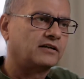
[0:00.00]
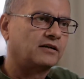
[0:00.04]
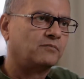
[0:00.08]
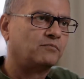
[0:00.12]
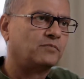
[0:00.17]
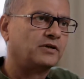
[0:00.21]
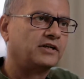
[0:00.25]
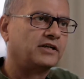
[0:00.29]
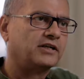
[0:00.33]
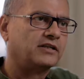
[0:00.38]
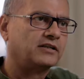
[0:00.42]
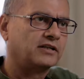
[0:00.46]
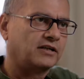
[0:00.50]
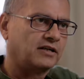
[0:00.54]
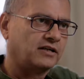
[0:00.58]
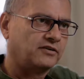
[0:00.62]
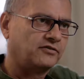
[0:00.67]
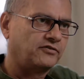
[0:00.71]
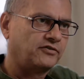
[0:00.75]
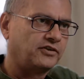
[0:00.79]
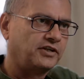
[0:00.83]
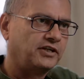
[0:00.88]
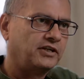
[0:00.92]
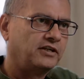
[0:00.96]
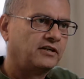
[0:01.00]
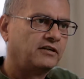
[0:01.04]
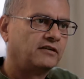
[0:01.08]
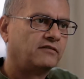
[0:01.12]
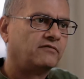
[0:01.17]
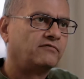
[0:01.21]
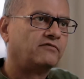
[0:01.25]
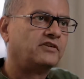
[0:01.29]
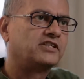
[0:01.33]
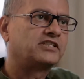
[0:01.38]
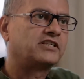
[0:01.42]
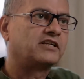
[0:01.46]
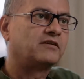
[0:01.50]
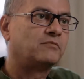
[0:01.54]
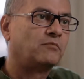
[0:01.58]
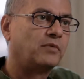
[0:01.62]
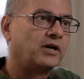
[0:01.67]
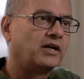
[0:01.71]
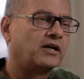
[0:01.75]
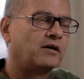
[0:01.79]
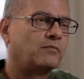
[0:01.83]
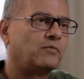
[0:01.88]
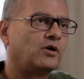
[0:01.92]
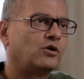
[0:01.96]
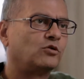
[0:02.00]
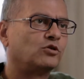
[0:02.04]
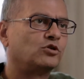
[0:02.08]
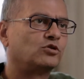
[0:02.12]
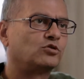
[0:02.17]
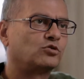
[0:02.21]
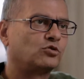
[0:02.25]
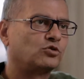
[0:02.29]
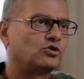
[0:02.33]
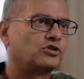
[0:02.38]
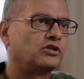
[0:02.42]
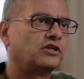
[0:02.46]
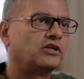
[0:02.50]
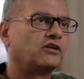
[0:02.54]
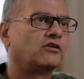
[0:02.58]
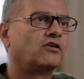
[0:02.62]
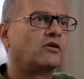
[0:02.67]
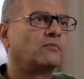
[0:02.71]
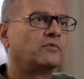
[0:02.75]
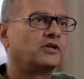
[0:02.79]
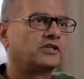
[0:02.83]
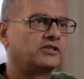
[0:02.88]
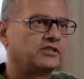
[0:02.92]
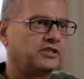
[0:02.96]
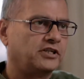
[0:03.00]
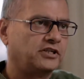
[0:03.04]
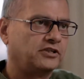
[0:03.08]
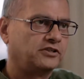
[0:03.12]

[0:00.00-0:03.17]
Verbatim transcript: company in the country which can bring about the social economic